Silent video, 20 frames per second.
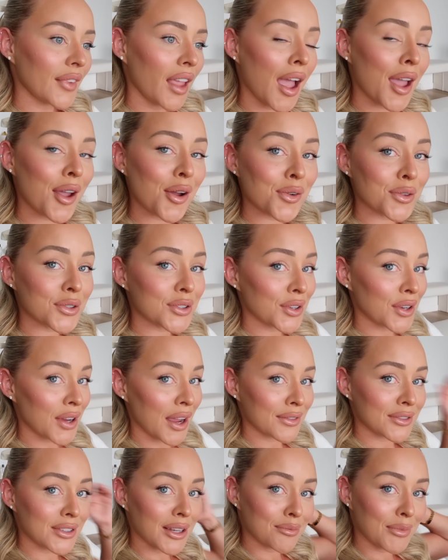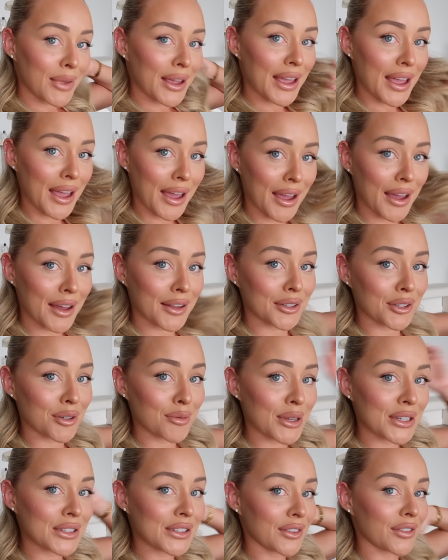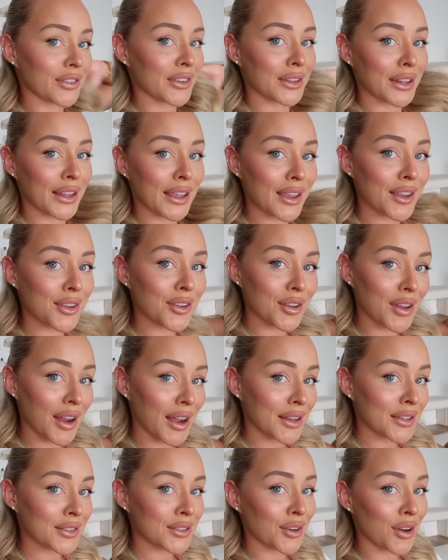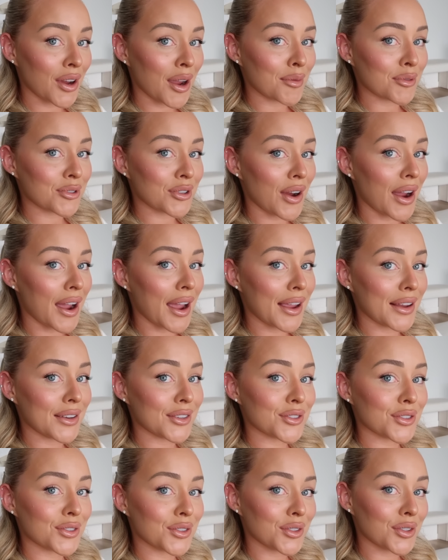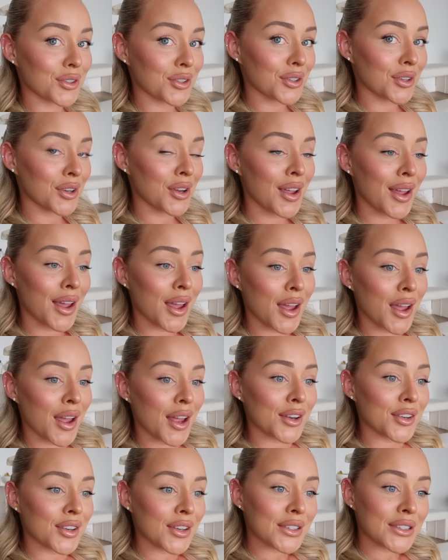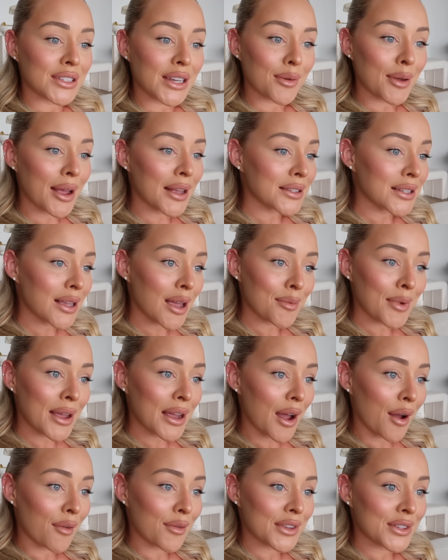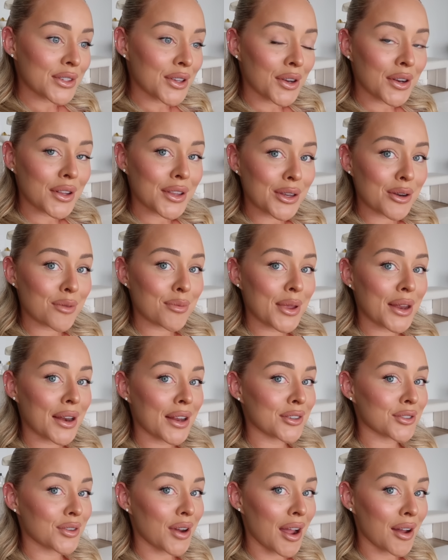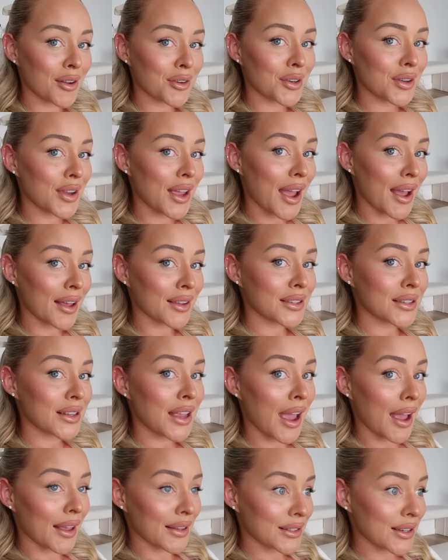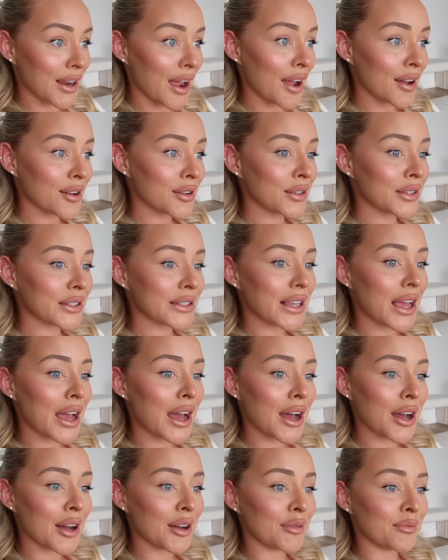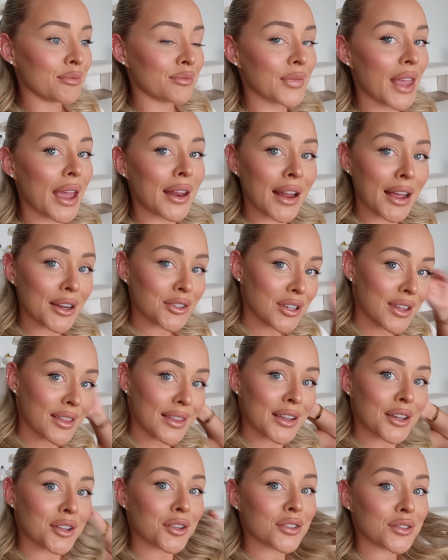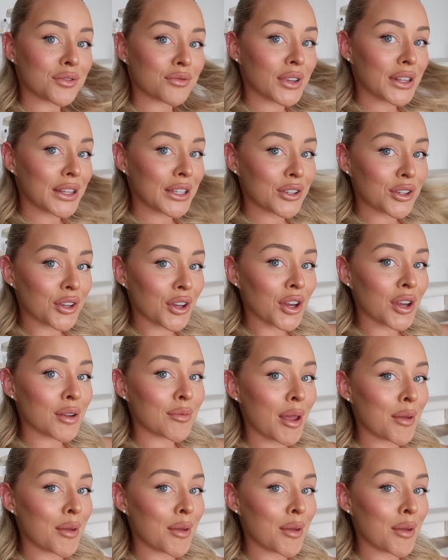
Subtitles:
I also have done my hair a little bit differently. You guys know I'm trying to just step outside my comfort zone a little bit and try on new hairstyles. And I actually think it looks really cute.